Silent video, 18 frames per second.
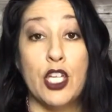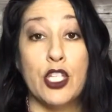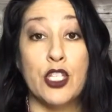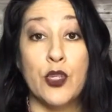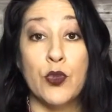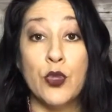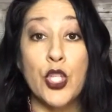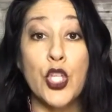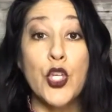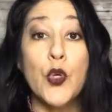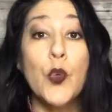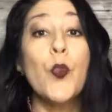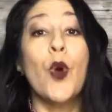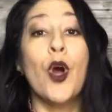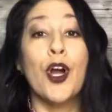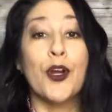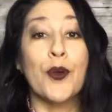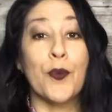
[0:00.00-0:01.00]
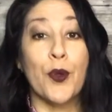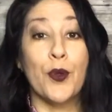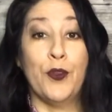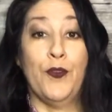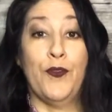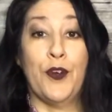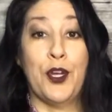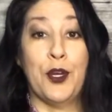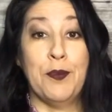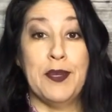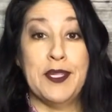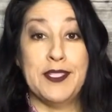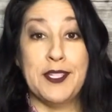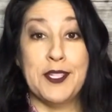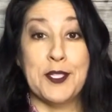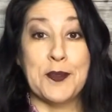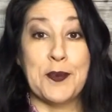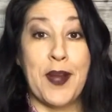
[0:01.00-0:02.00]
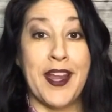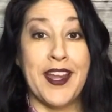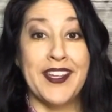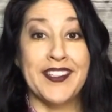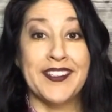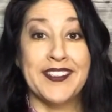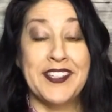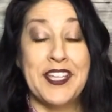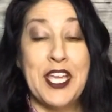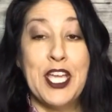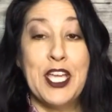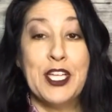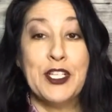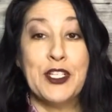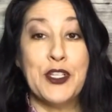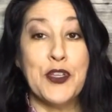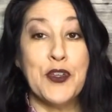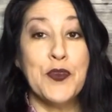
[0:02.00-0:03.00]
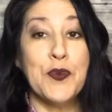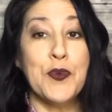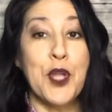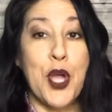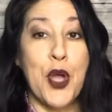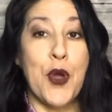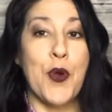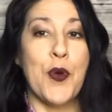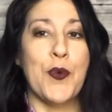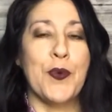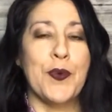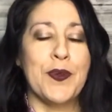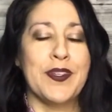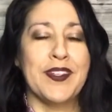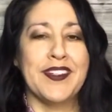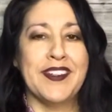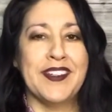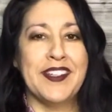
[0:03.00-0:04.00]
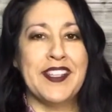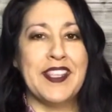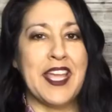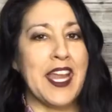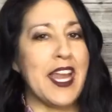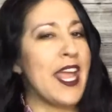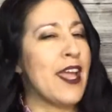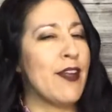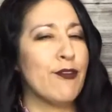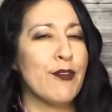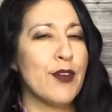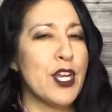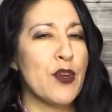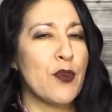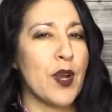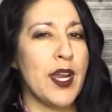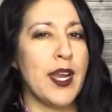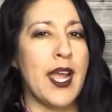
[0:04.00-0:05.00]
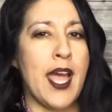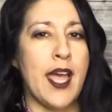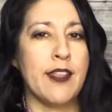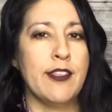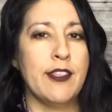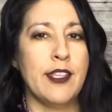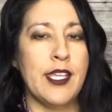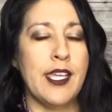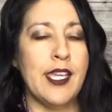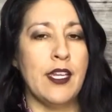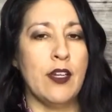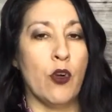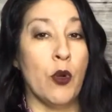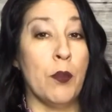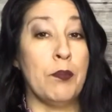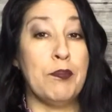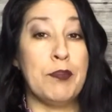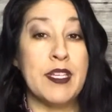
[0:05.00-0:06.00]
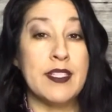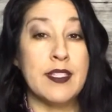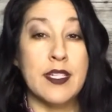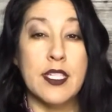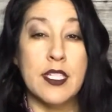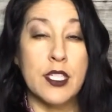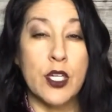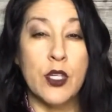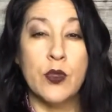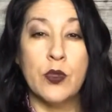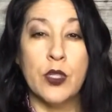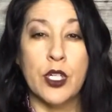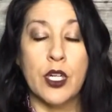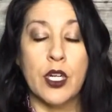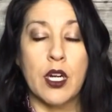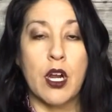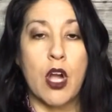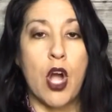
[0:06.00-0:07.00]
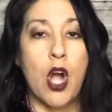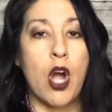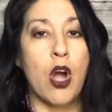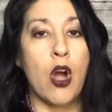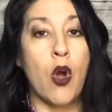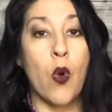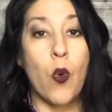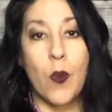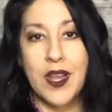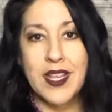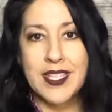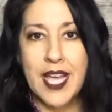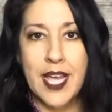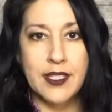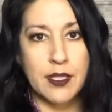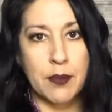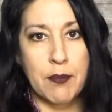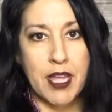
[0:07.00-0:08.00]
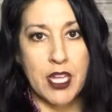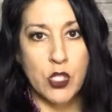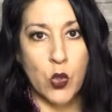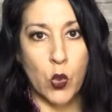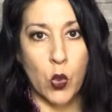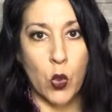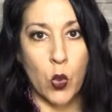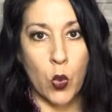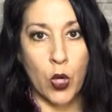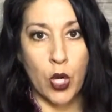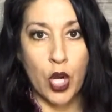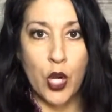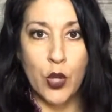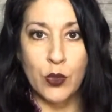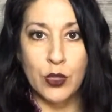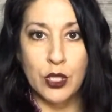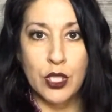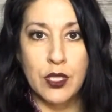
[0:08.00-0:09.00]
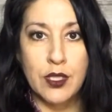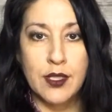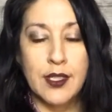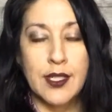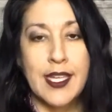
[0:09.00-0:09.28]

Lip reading: So you want growth for your business, right? So you know that every great athlete or business owner always has a mentor or a coach.